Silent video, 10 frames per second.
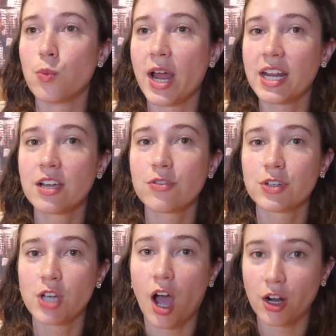wedding
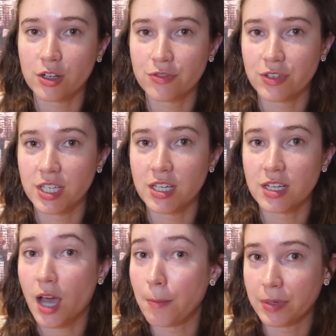photography
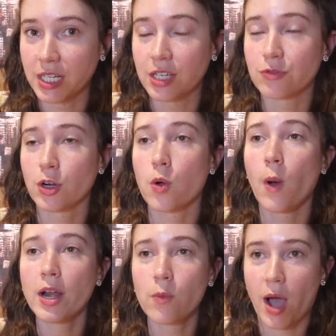company for
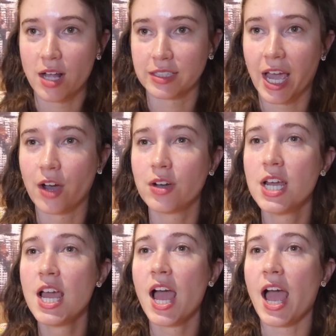quite a while now.
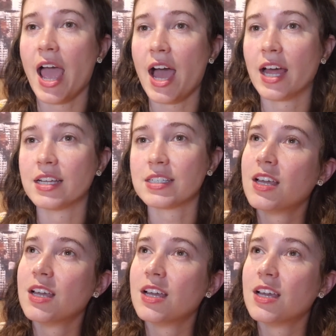And
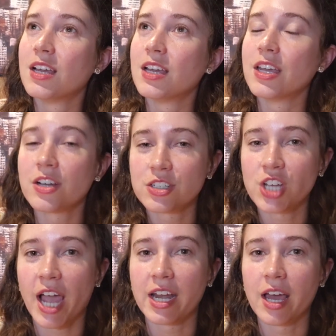here in
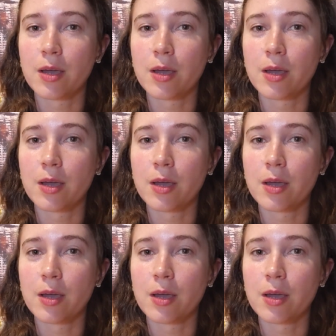China,